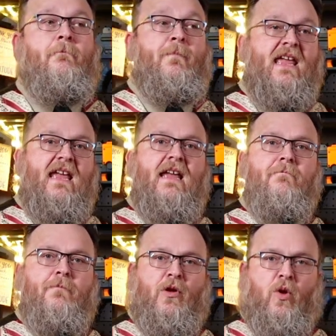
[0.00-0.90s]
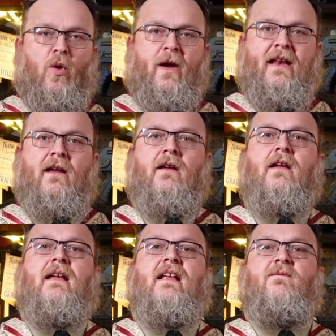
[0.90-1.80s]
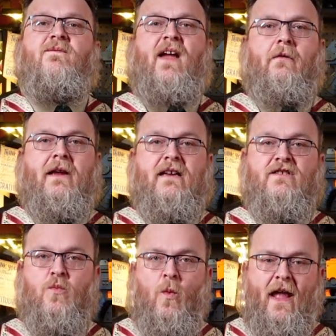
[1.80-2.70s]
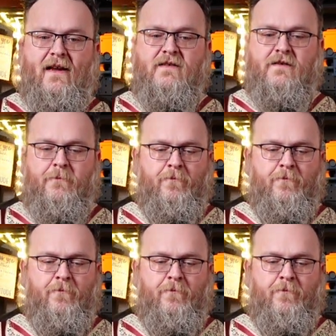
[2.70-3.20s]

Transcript: being employed in various ways.